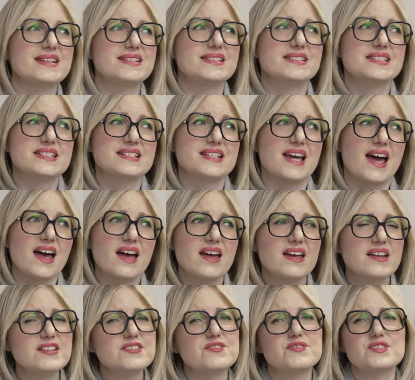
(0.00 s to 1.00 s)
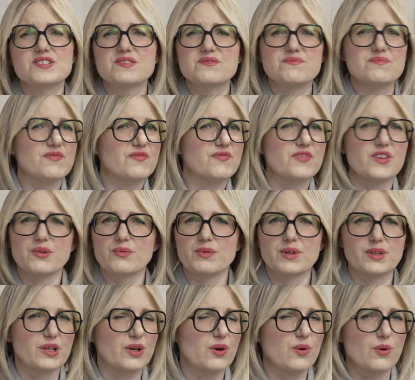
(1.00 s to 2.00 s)
instead just feel
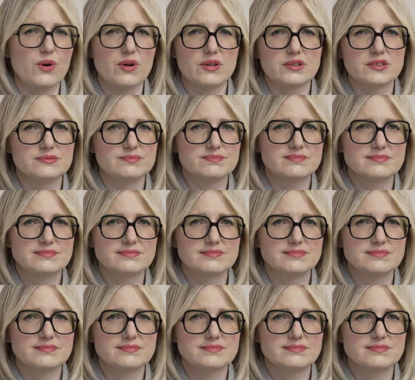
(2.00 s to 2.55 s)
really cool.